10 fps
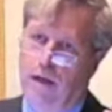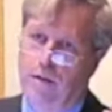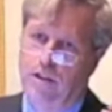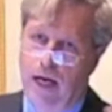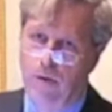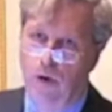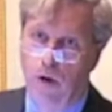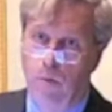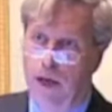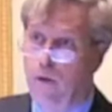
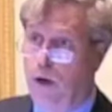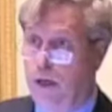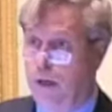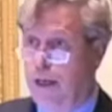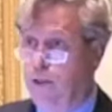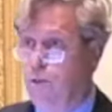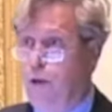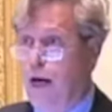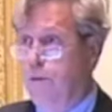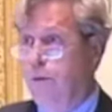Cyro, by the way, as you
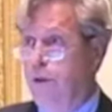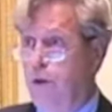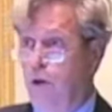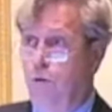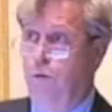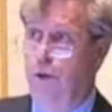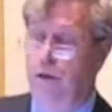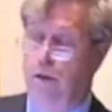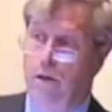probably know, the